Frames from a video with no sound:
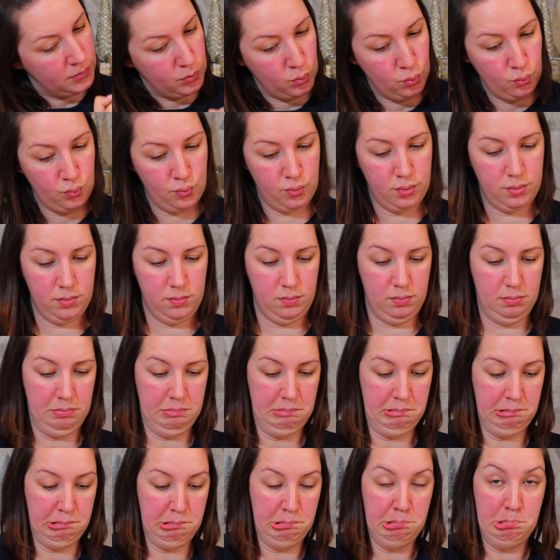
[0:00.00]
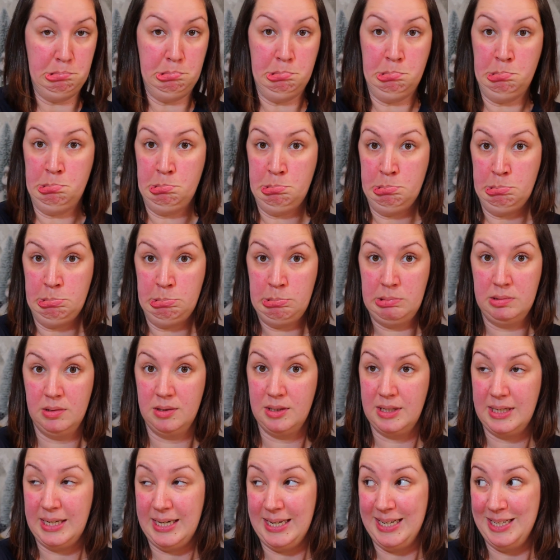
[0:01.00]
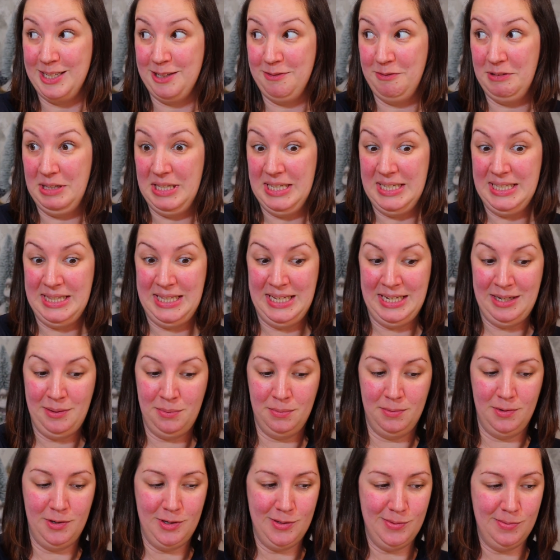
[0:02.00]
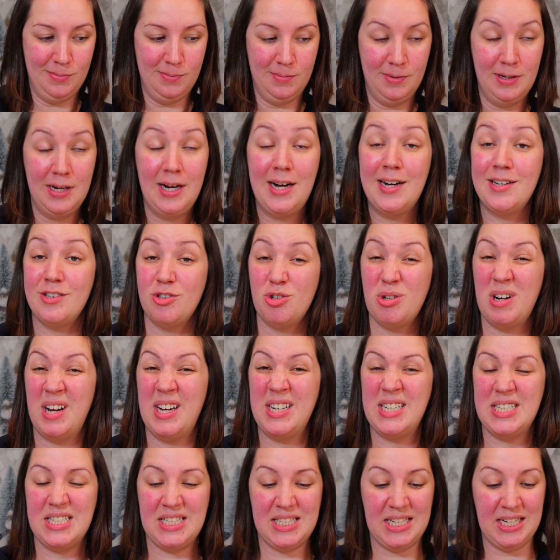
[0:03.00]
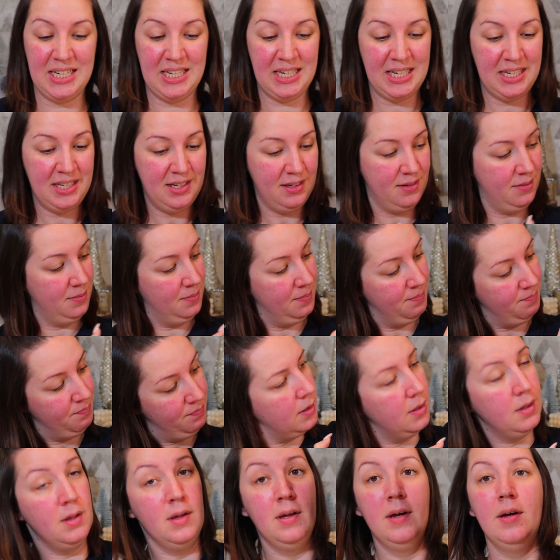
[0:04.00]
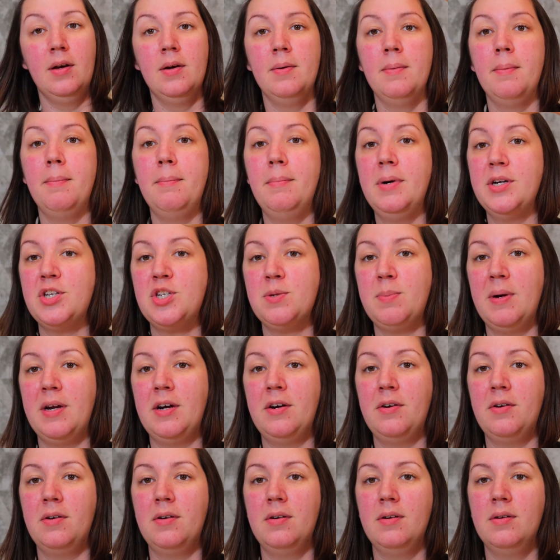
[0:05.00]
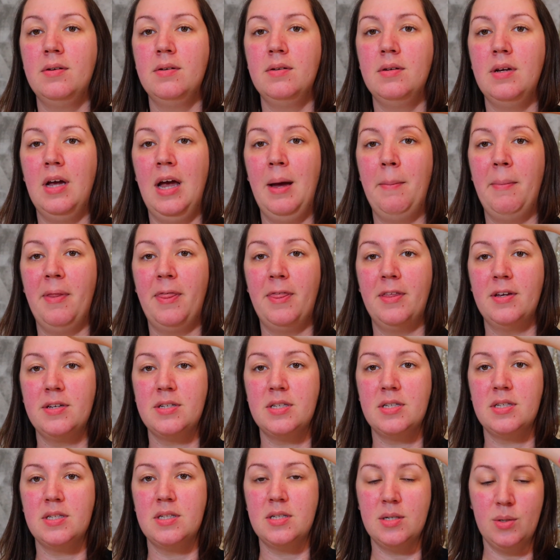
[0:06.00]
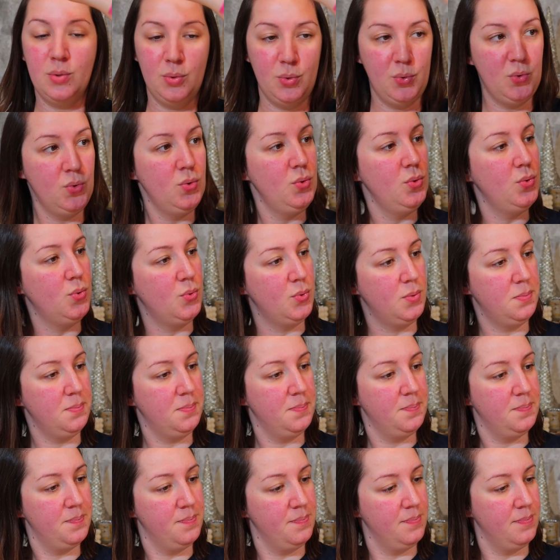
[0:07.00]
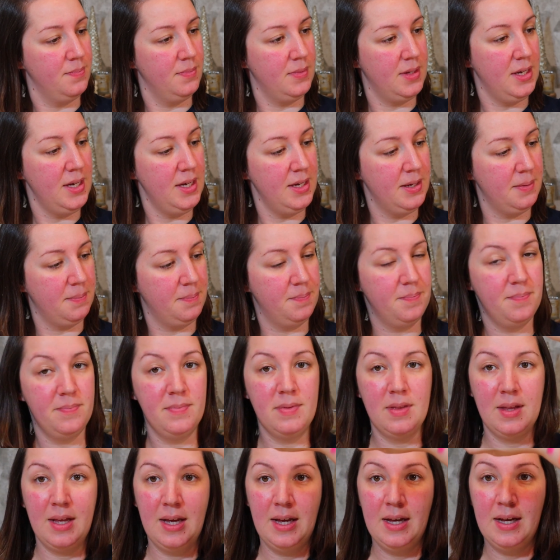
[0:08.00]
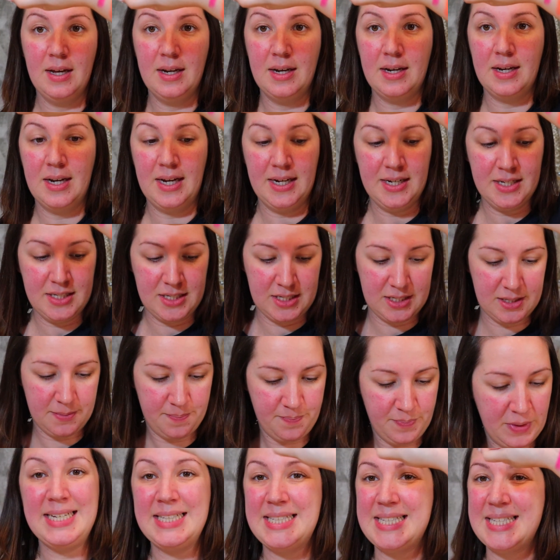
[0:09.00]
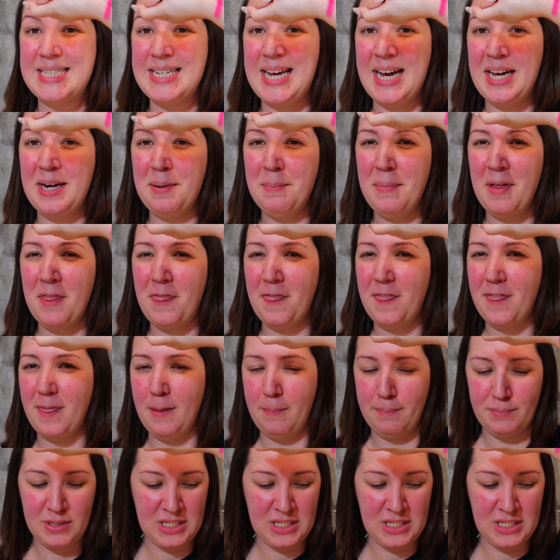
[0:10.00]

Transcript: Oof. Kind of a letdown. I'll try this again. Much better. Amethyst. Ooh, yeah, nice. It's not a